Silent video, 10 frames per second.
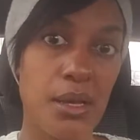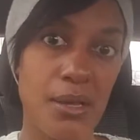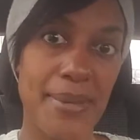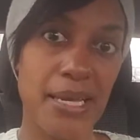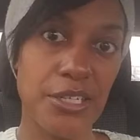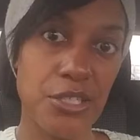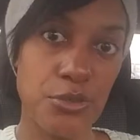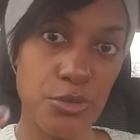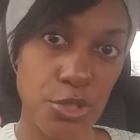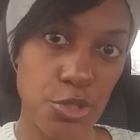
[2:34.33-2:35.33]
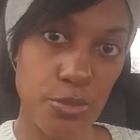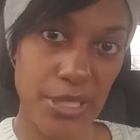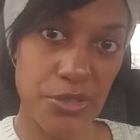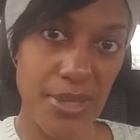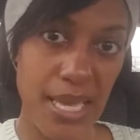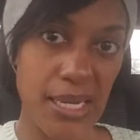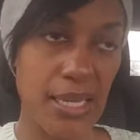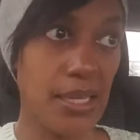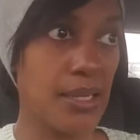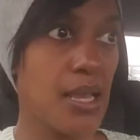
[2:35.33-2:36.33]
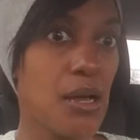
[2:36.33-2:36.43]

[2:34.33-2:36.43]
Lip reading: about, and you enter that in.